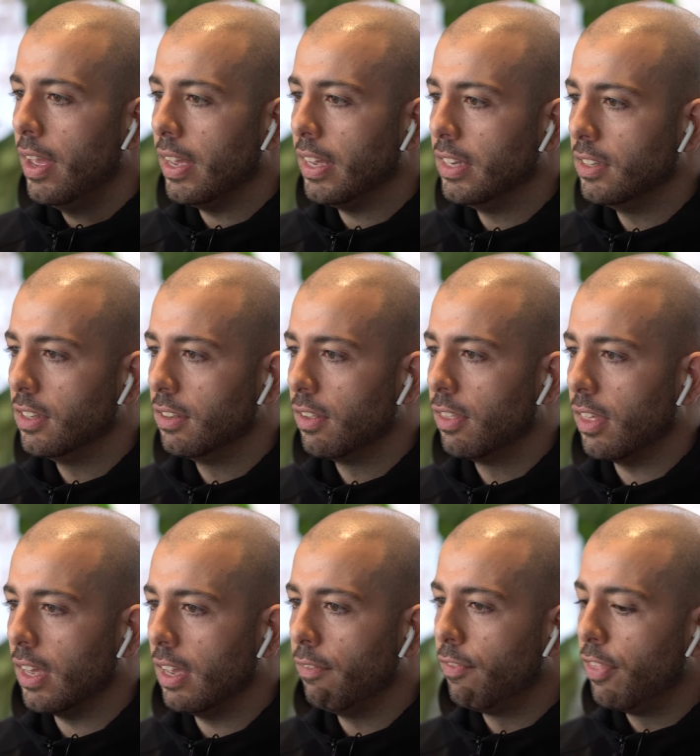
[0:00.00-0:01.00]
If,
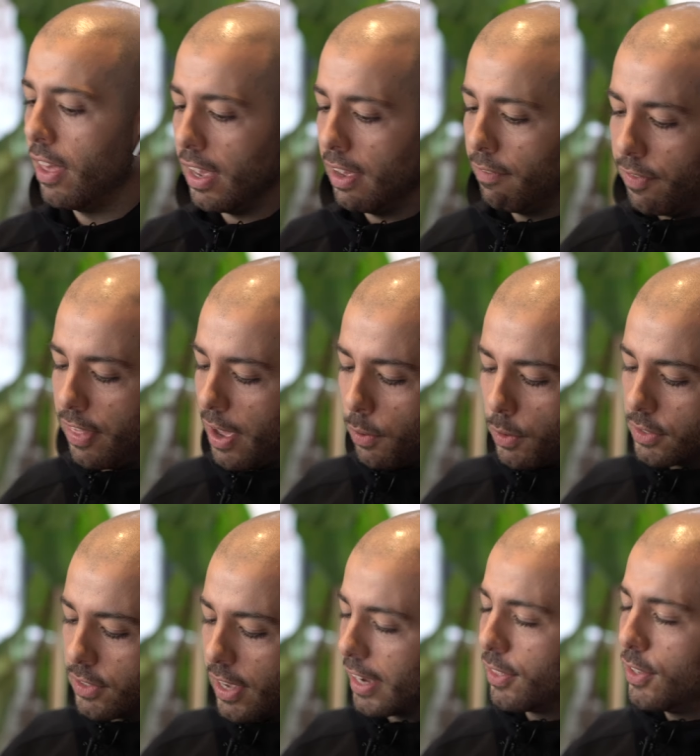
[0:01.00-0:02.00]
if, the, if there
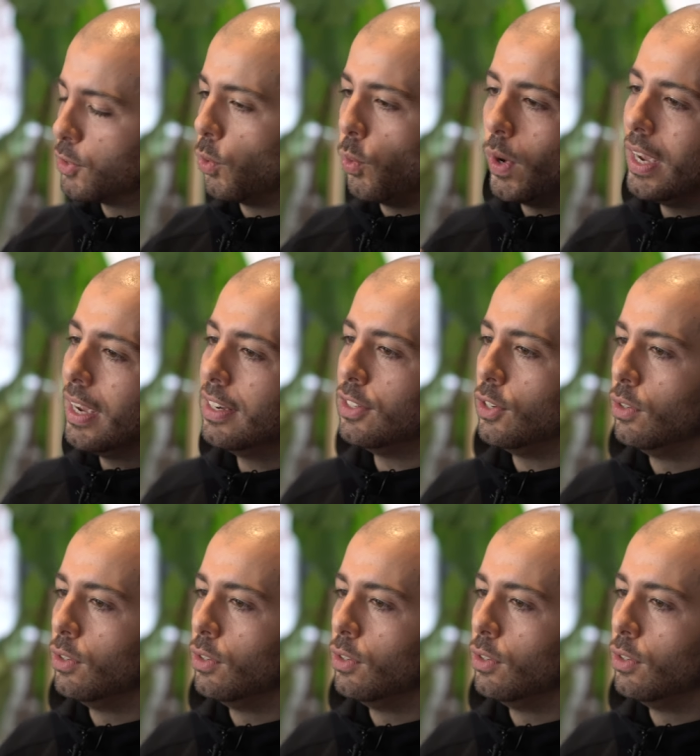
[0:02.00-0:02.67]
was like this weird